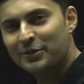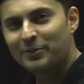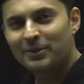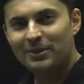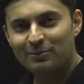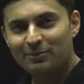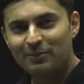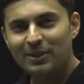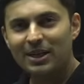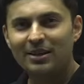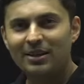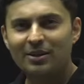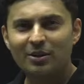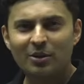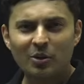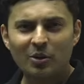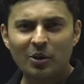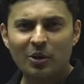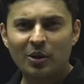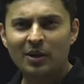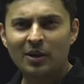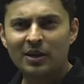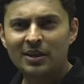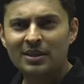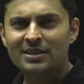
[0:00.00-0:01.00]
but
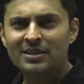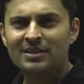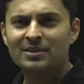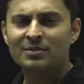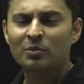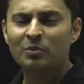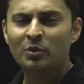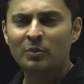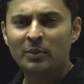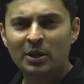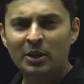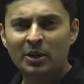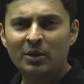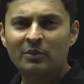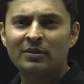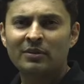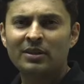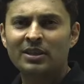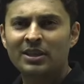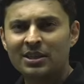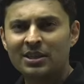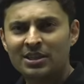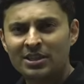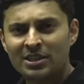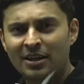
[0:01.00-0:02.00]
rods, moment of
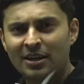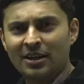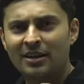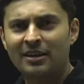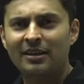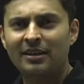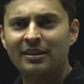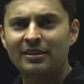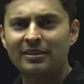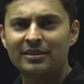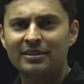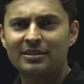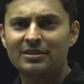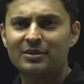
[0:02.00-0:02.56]
inertia, disc,